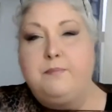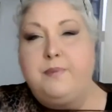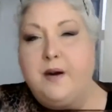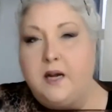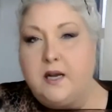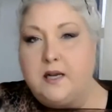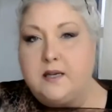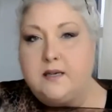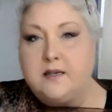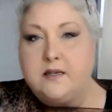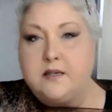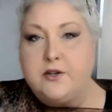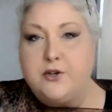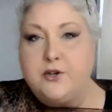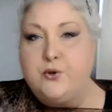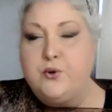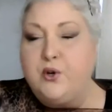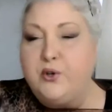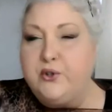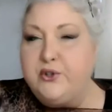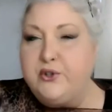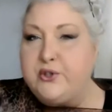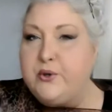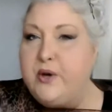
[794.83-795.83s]
But
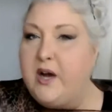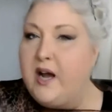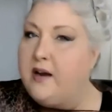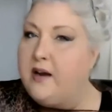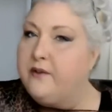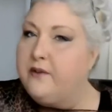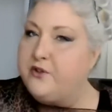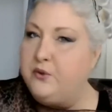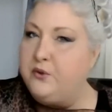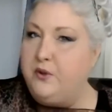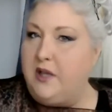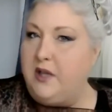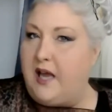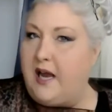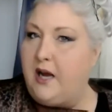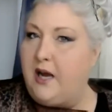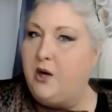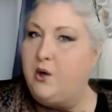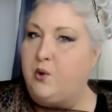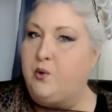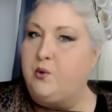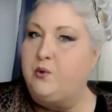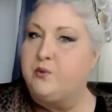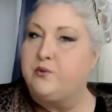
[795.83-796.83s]
you also have to
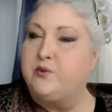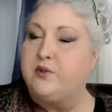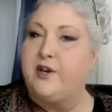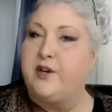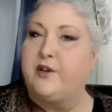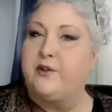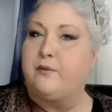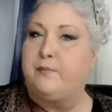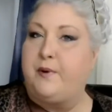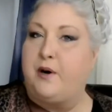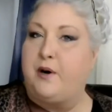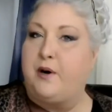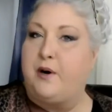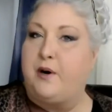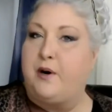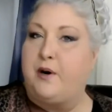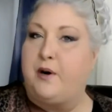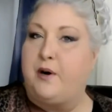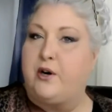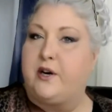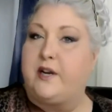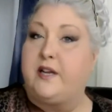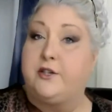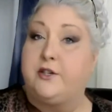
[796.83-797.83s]
allow the other
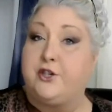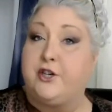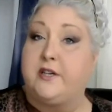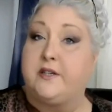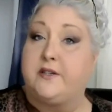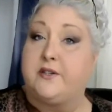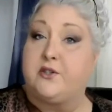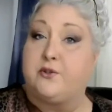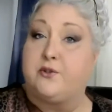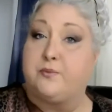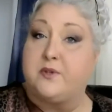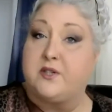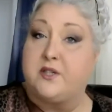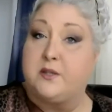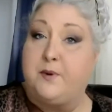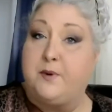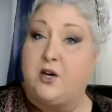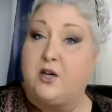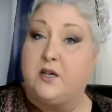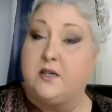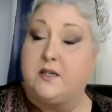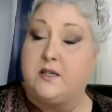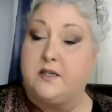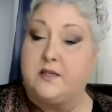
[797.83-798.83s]
party a chance to
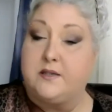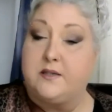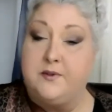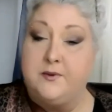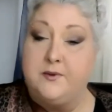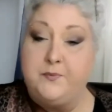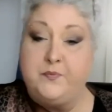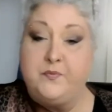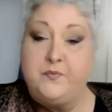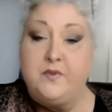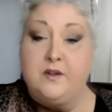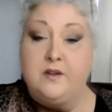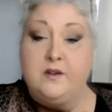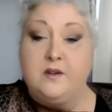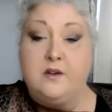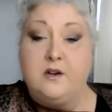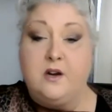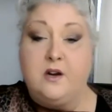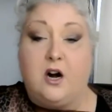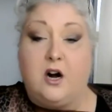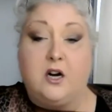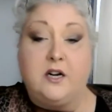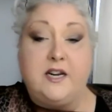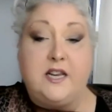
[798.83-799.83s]
respond.
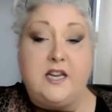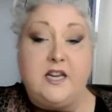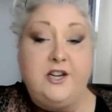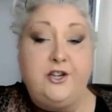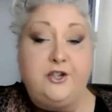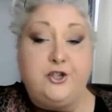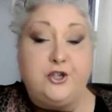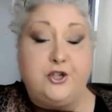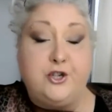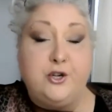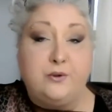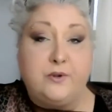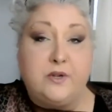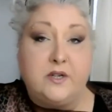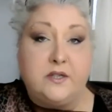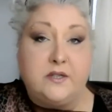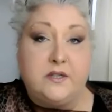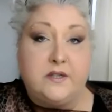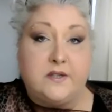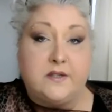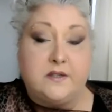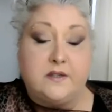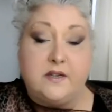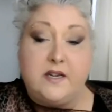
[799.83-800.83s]
On each
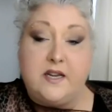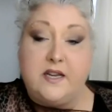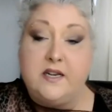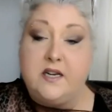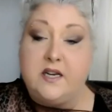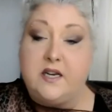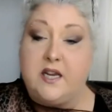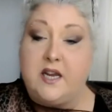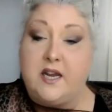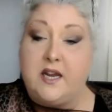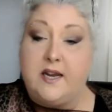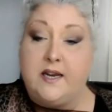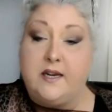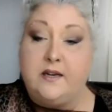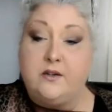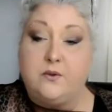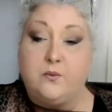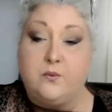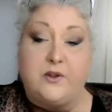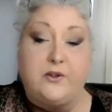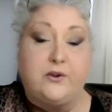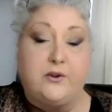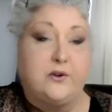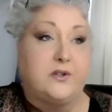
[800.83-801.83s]
notice, indicate
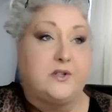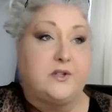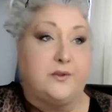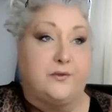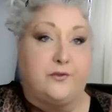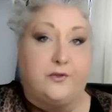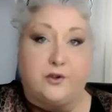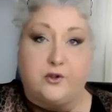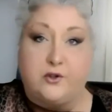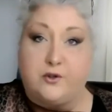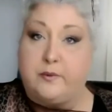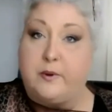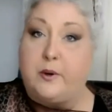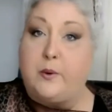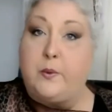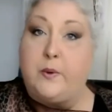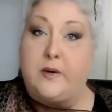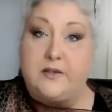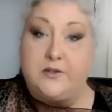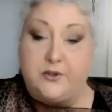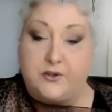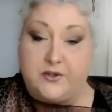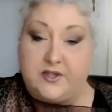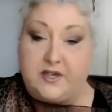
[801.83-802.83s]
whether it's a first
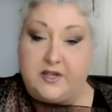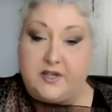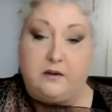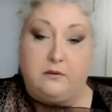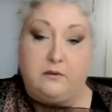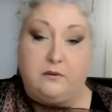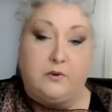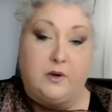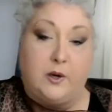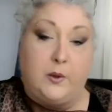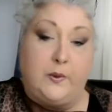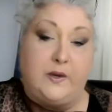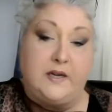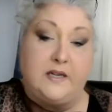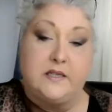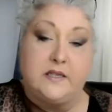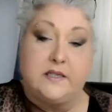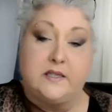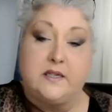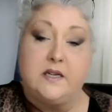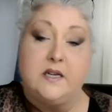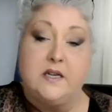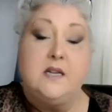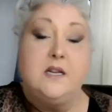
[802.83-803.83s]
request or second
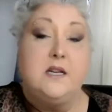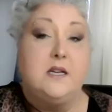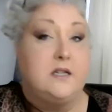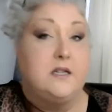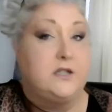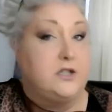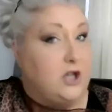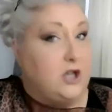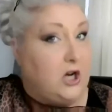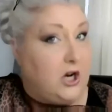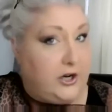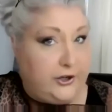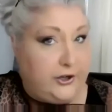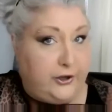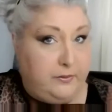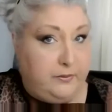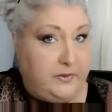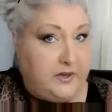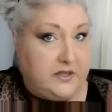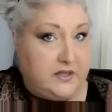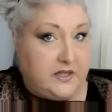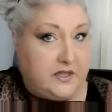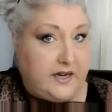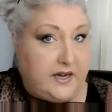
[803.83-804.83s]
request.
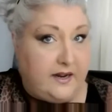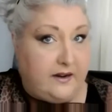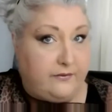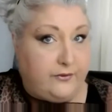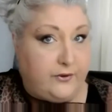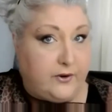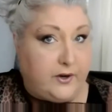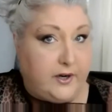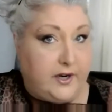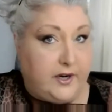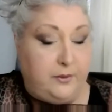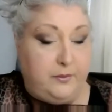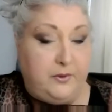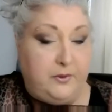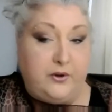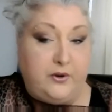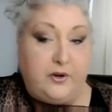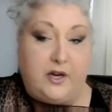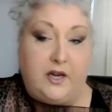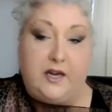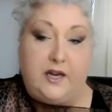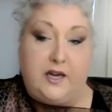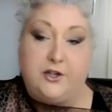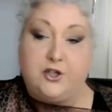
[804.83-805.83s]
Document every
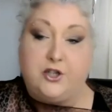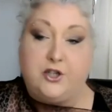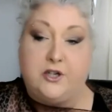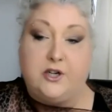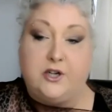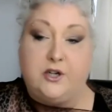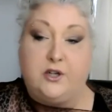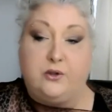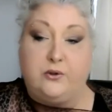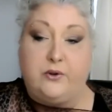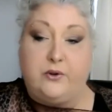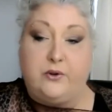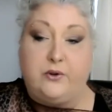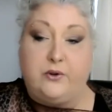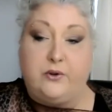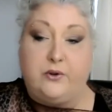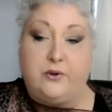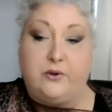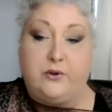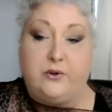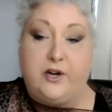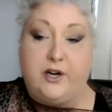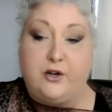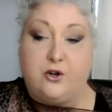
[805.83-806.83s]
communication,
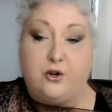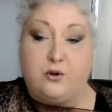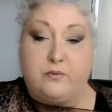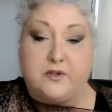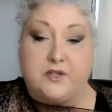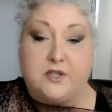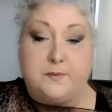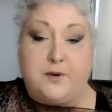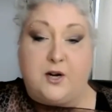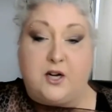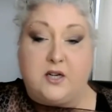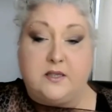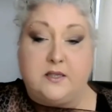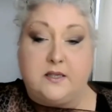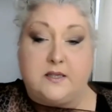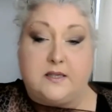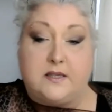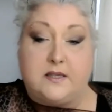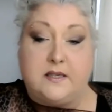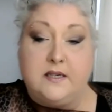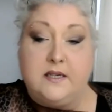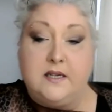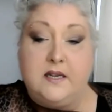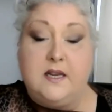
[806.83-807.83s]
including a no
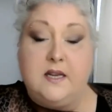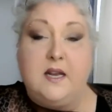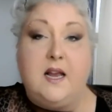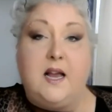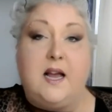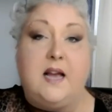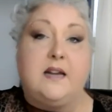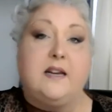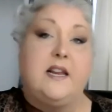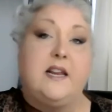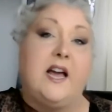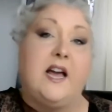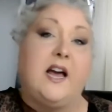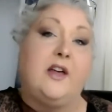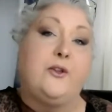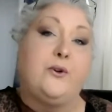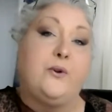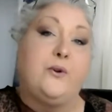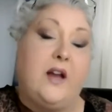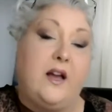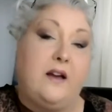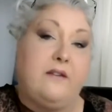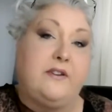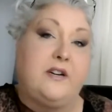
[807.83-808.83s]
response, and
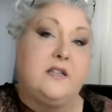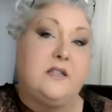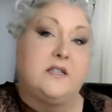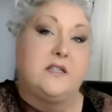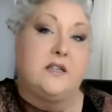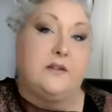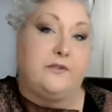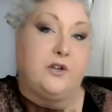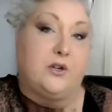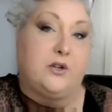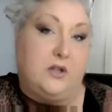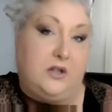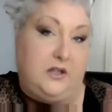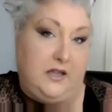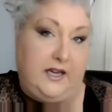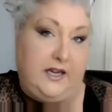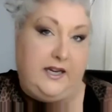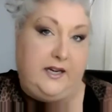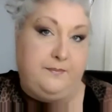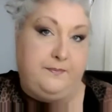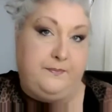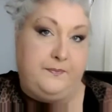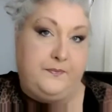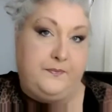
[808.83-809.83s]
gather evidence of your claim.